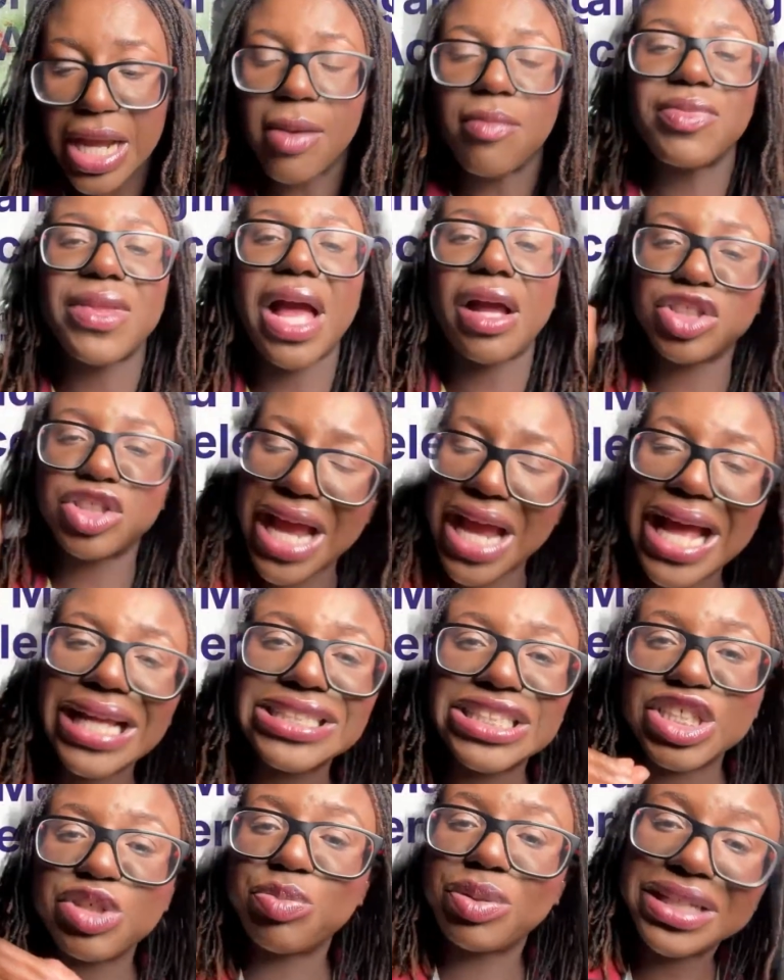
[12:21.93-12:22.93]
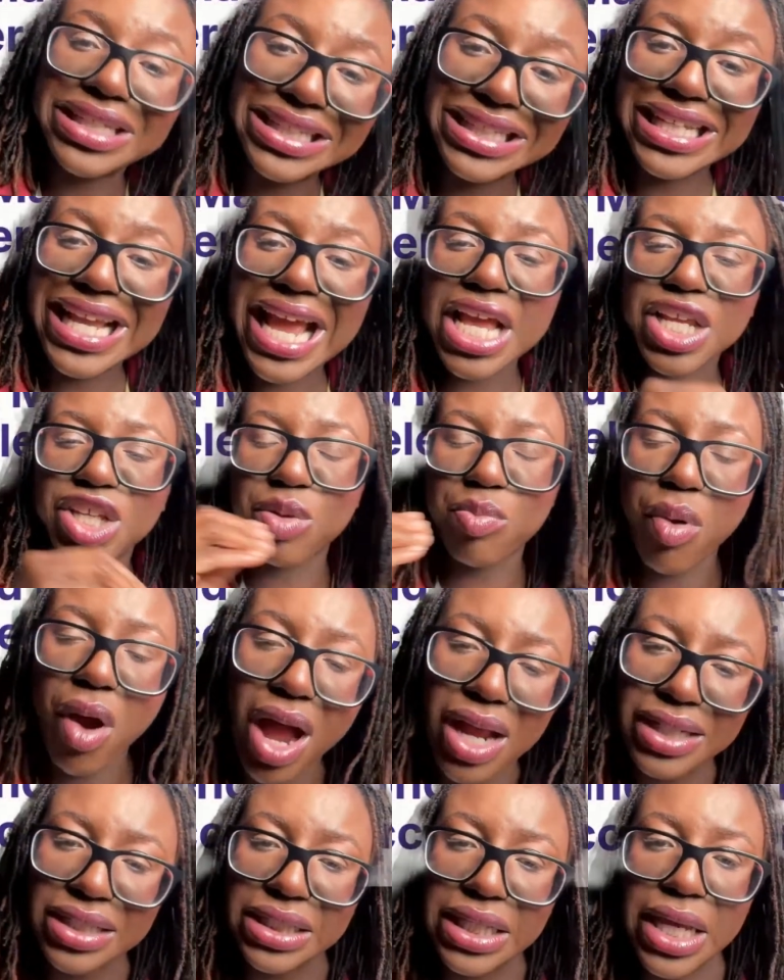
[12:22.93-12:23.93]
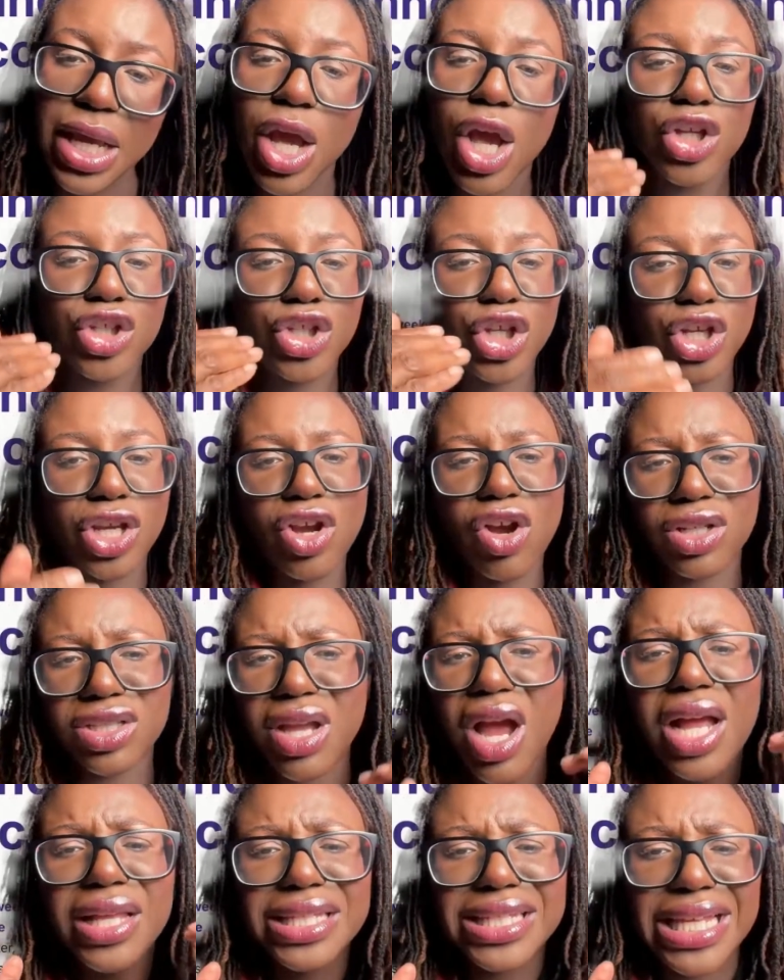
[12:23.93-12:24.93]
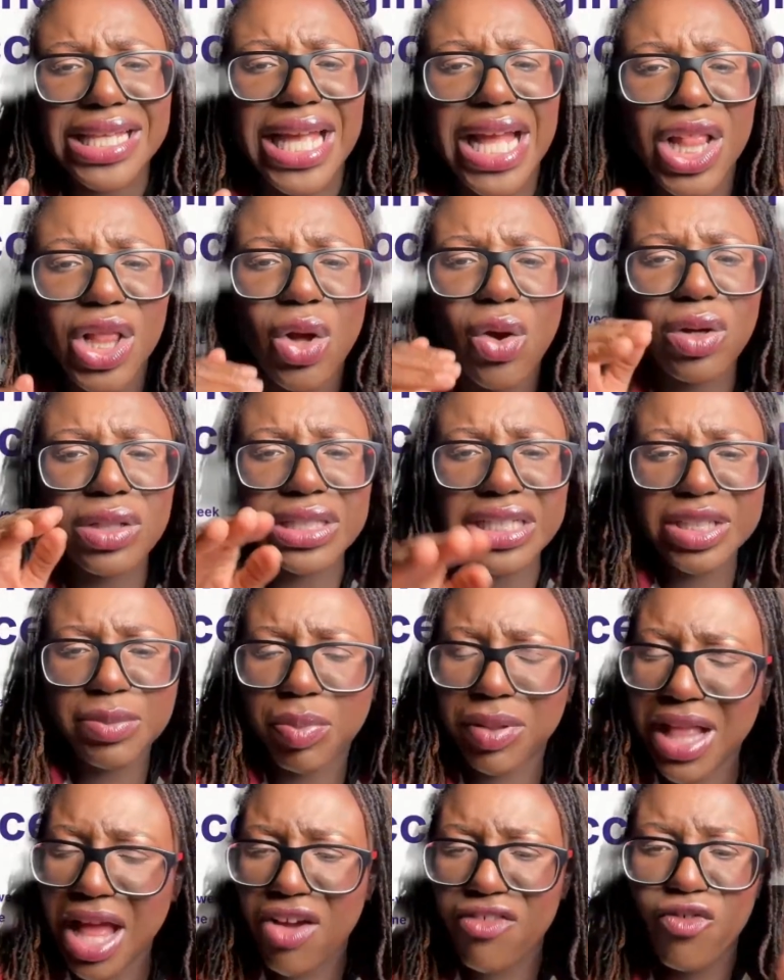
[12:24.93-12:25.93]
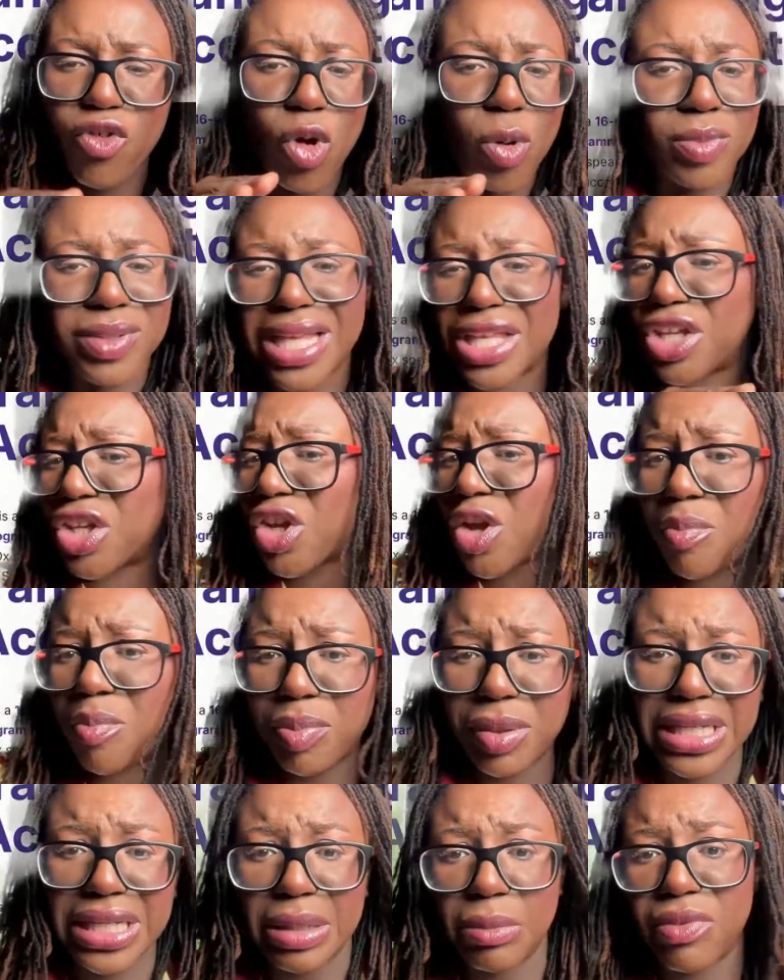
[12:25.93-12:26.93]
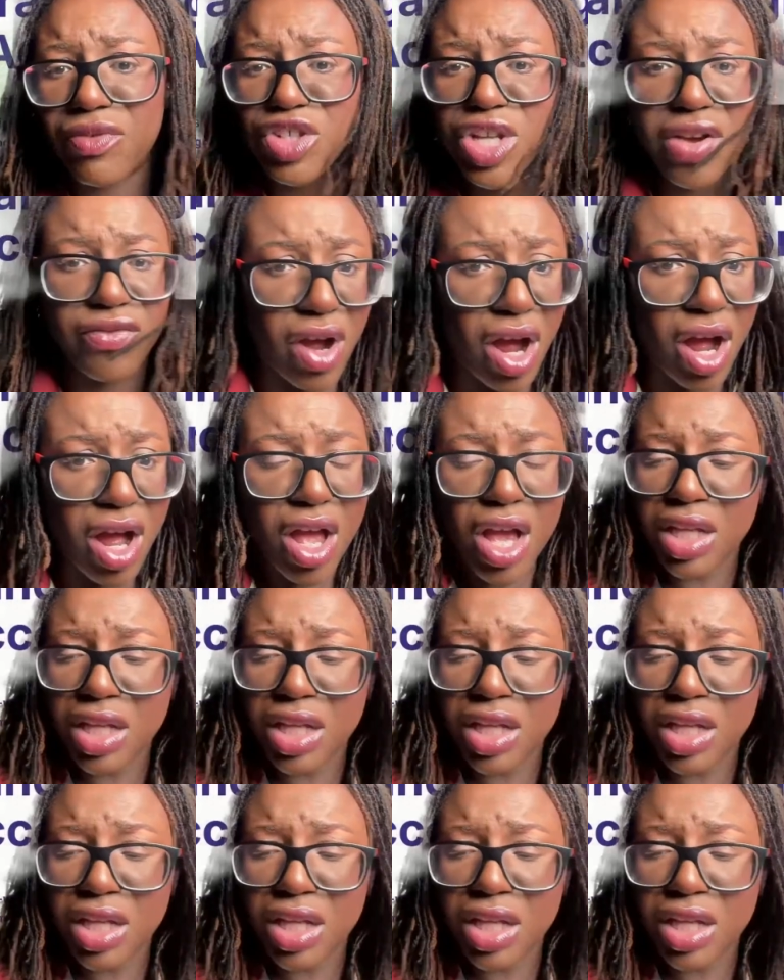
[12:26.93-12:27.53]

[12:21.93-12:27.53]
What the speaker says: Now ChatGPT has surpassed it. So you got to understand that a lot of these platforms are just competing with each other.